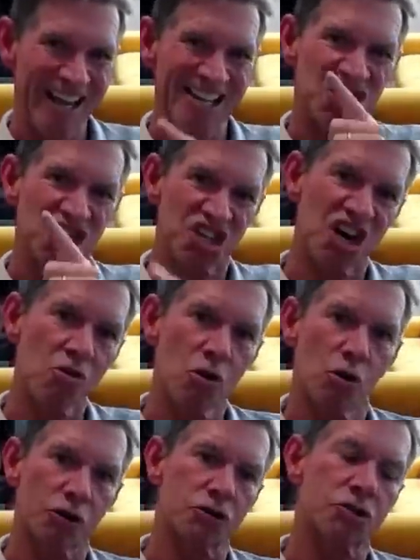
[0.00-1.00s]

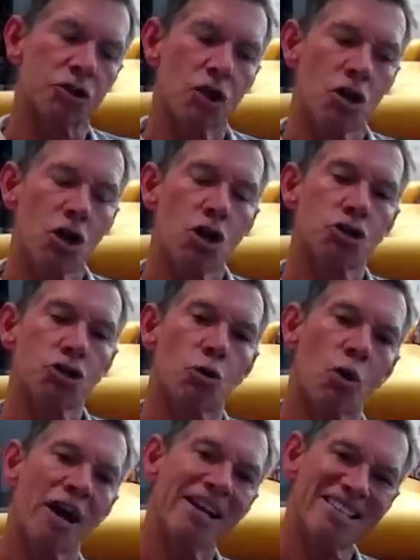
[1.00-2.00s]
to
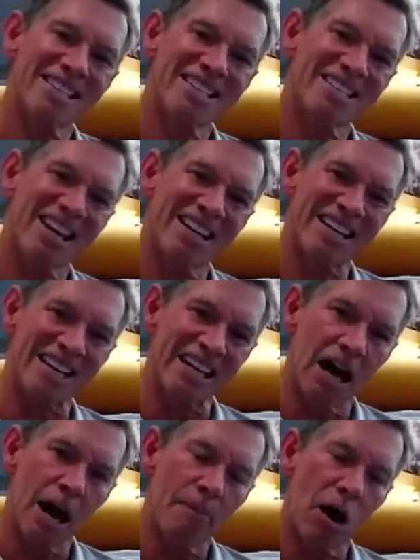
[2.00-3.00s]
write a
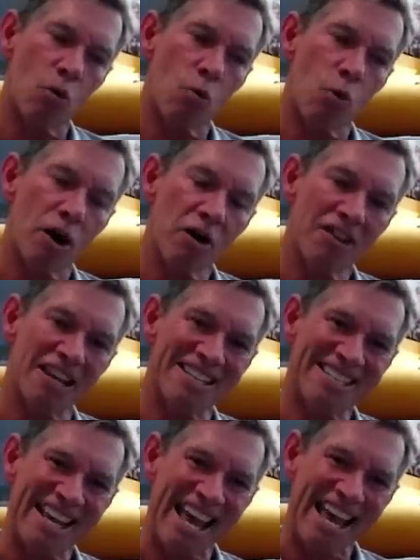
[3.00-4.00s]
study about where
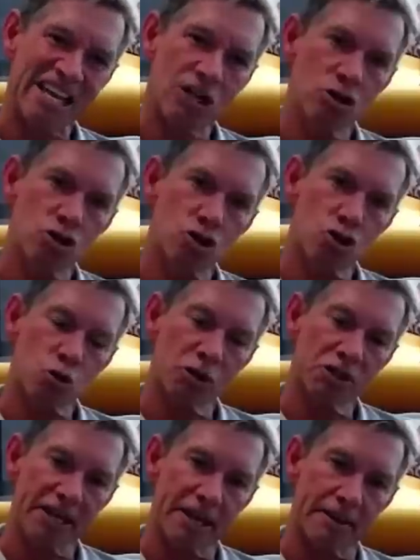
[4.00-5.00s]
the 10
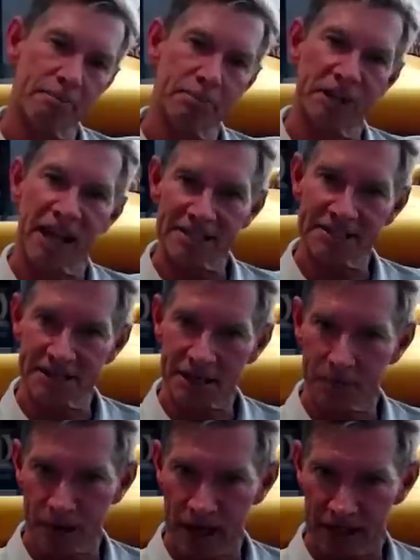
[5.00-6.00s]
trillion
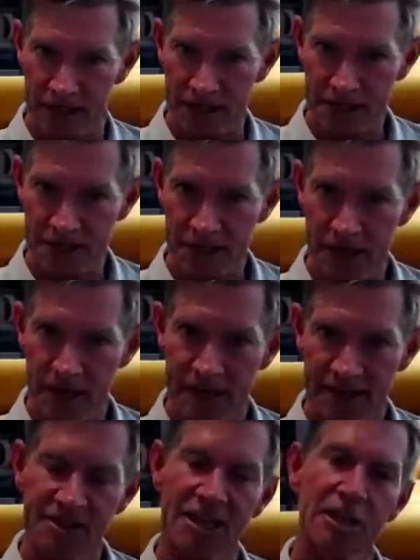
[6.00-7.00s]
plastic pellets
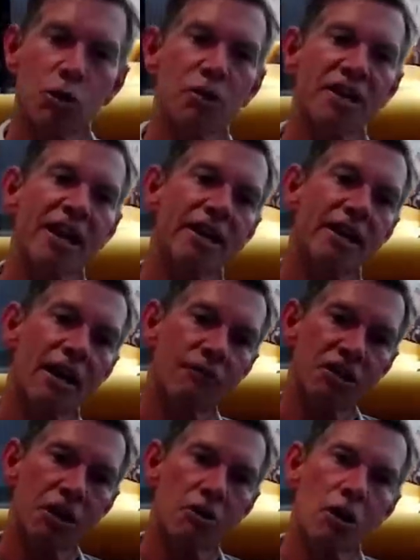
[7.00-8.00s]
that they create
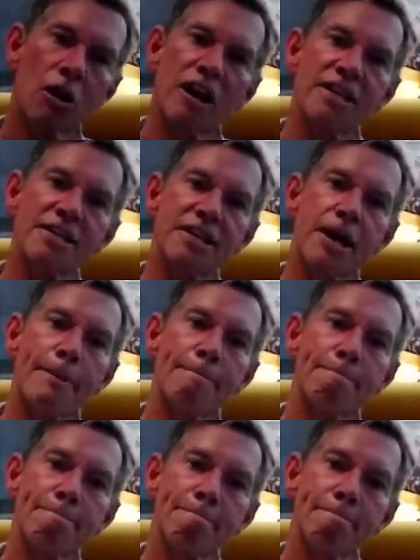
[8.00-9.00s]
every year are ending
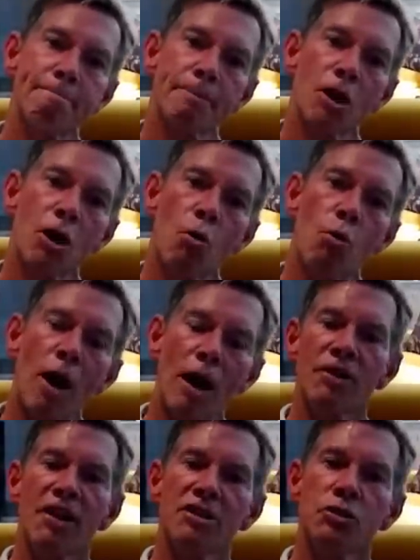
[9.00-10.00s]
up. Why
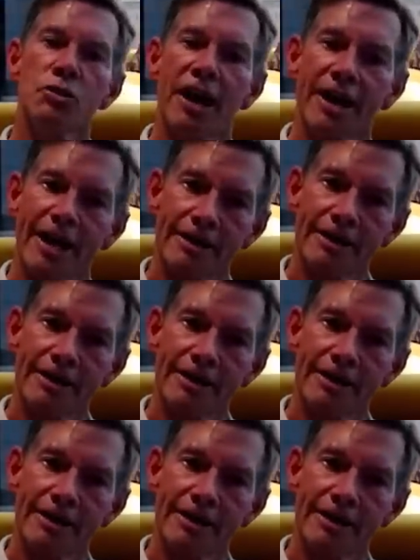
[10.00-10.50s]
would they do that,